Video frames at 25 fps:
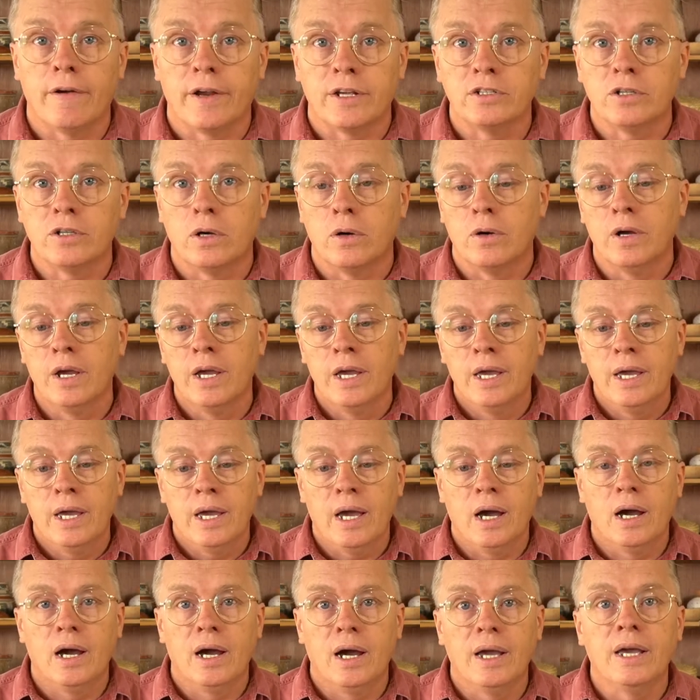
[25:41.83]
So
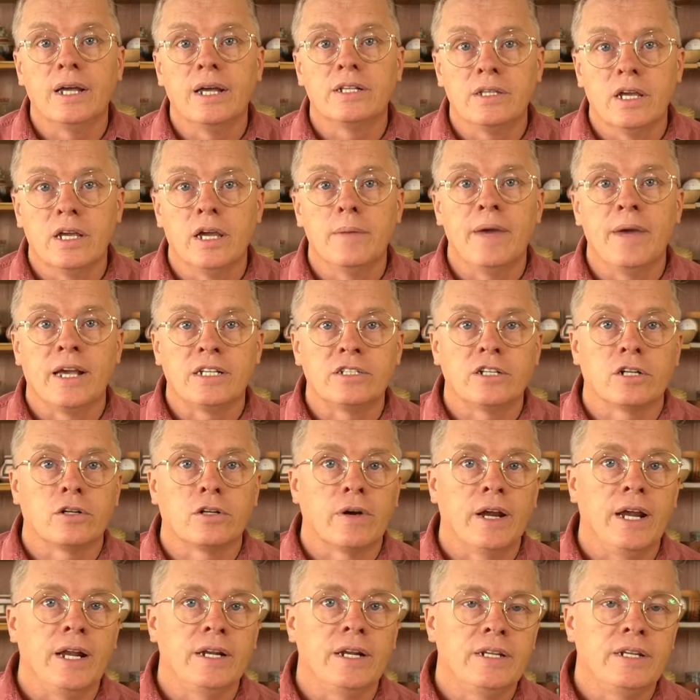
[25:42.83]
uh, it, it makes a
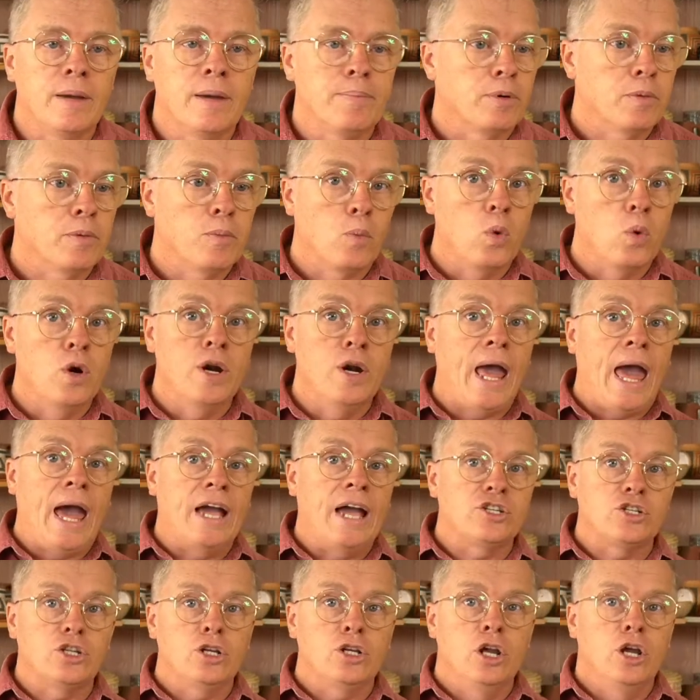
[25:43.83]
great temper. Wood ash,
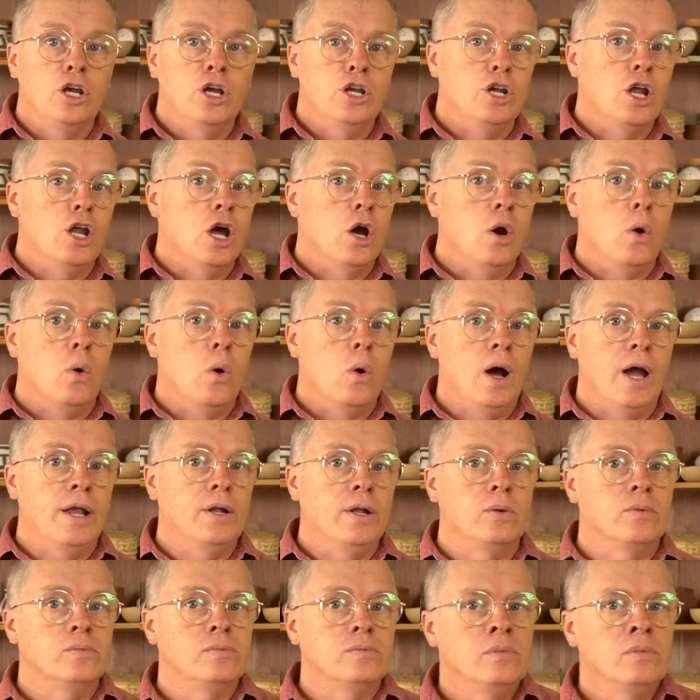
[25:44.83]
no, I don't.